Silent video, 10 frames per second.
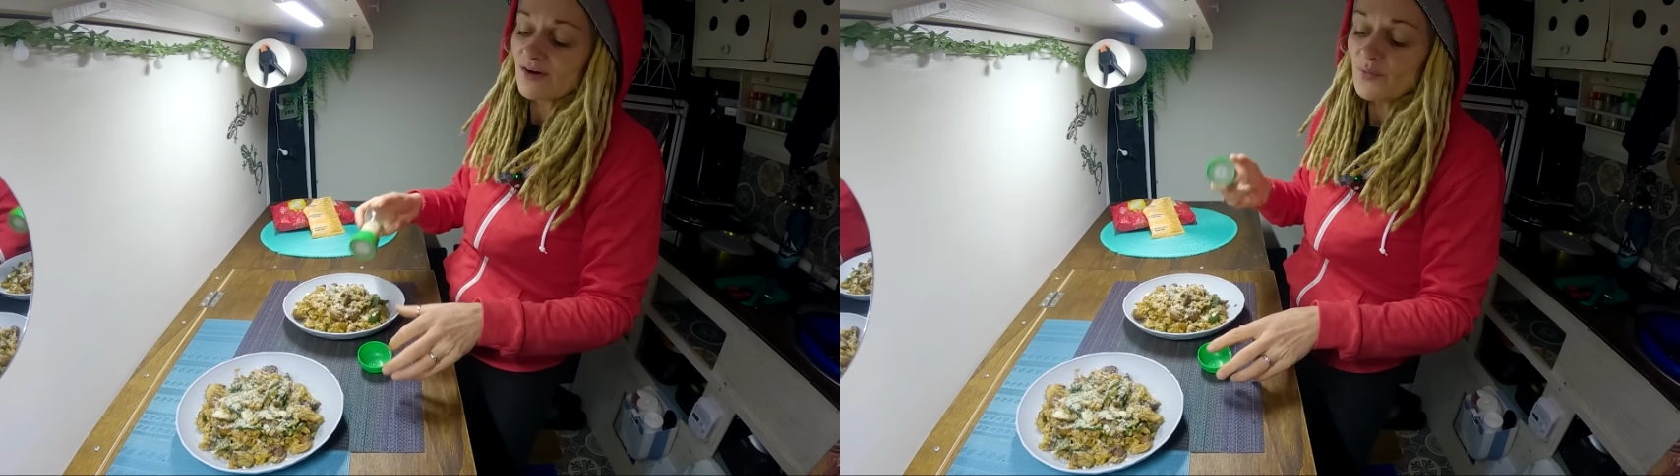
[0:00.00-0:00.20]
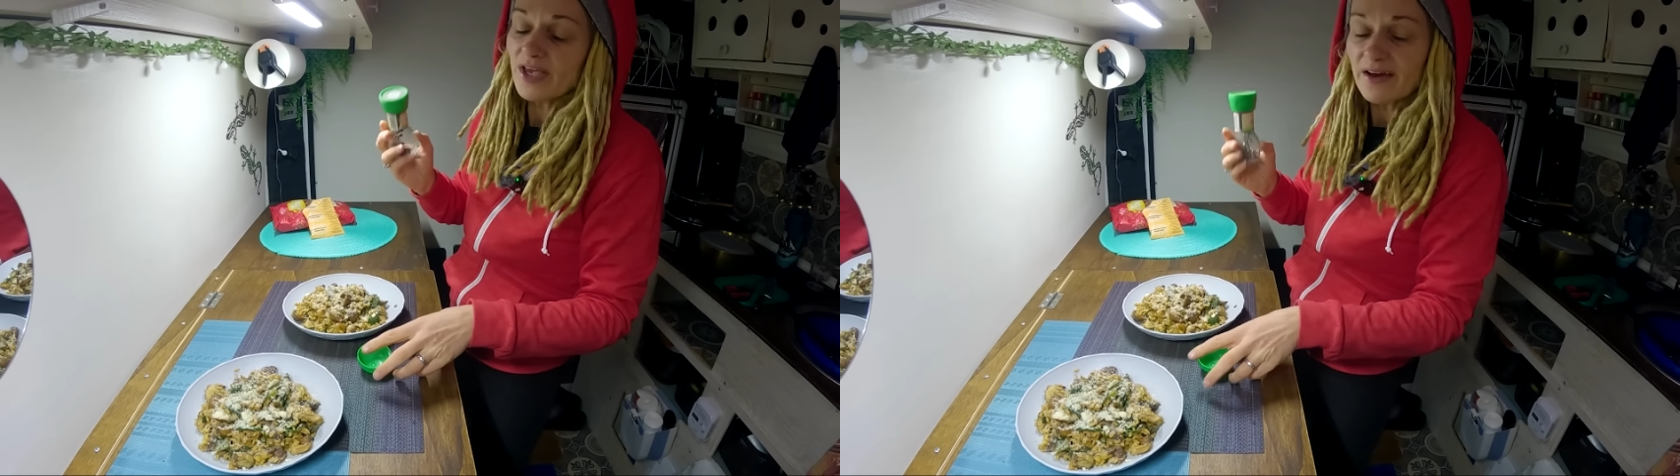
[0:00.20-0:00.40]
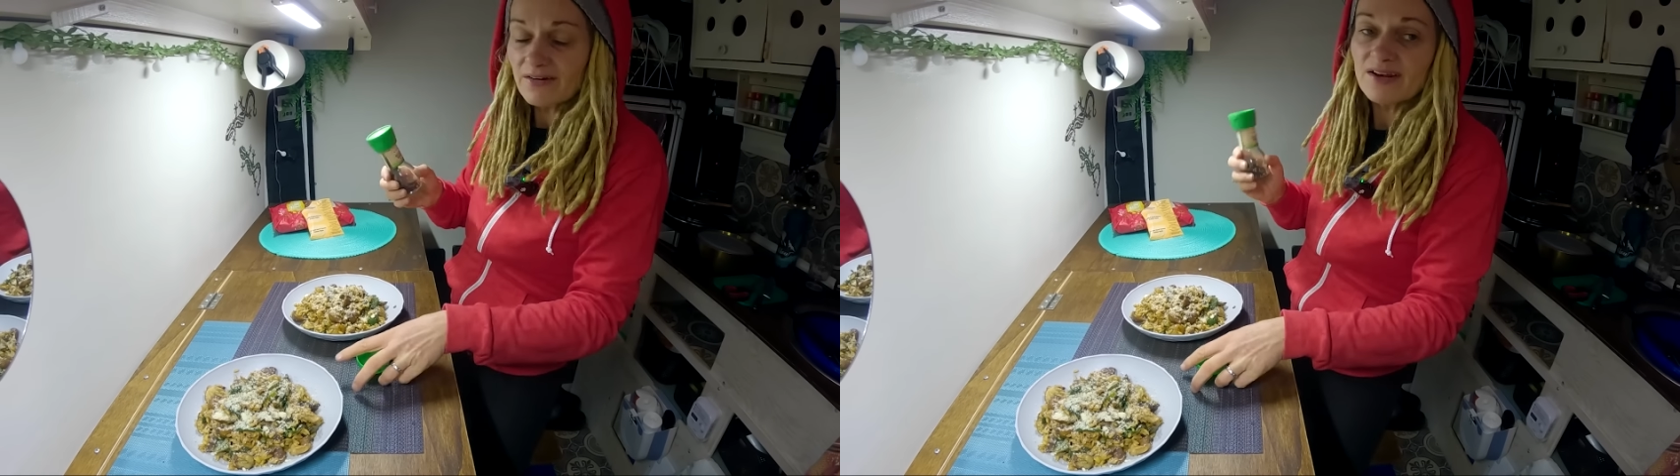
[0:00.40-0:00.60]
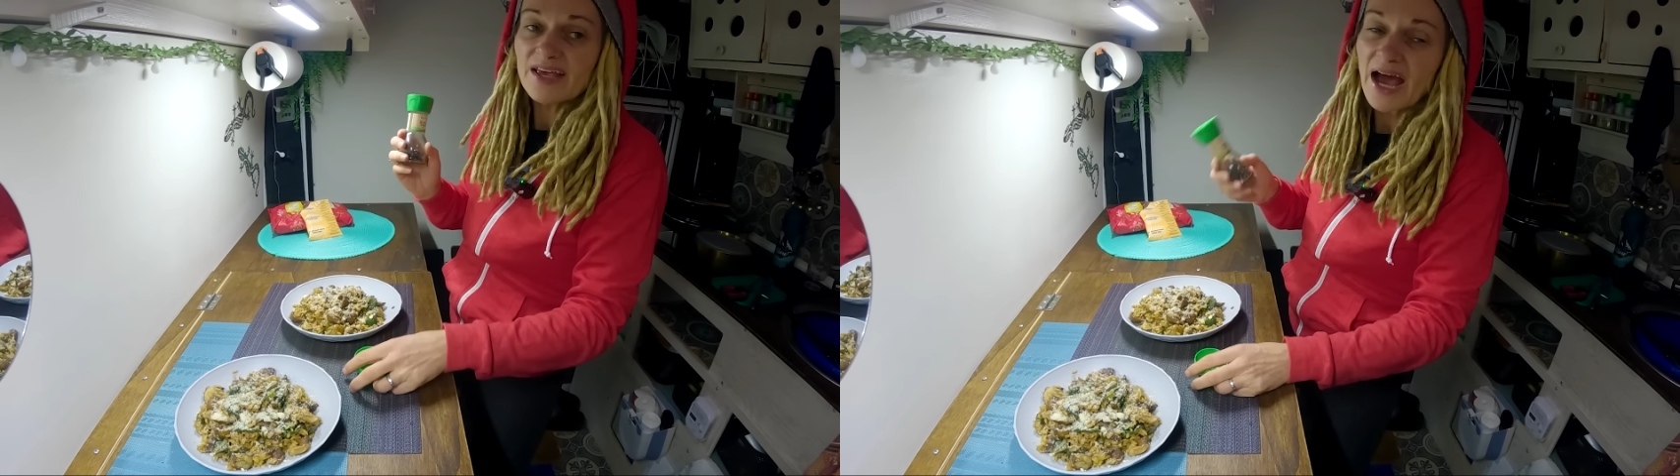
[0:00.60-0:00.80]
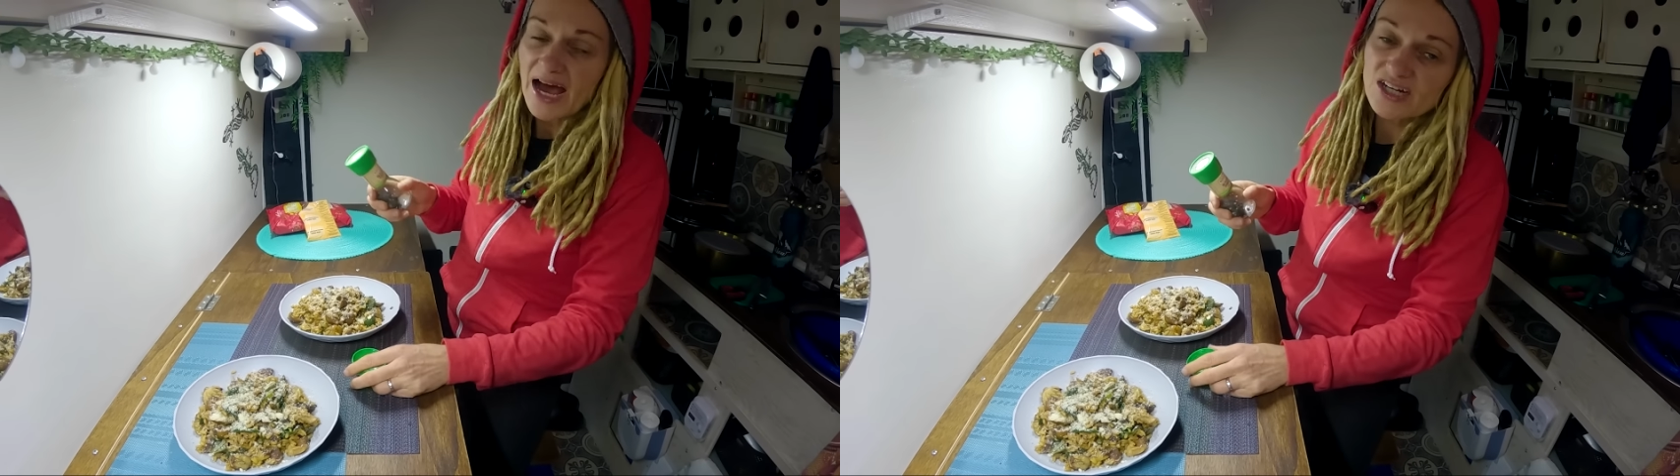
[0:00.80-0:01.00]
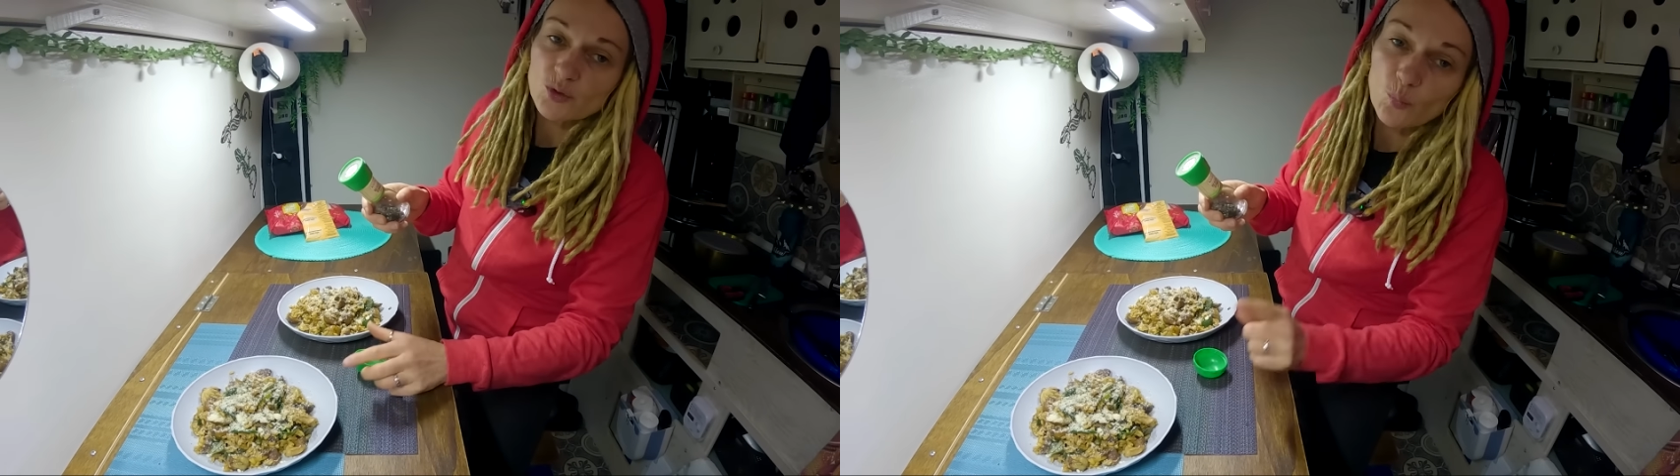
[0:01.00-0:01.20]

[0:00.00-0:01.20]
We only had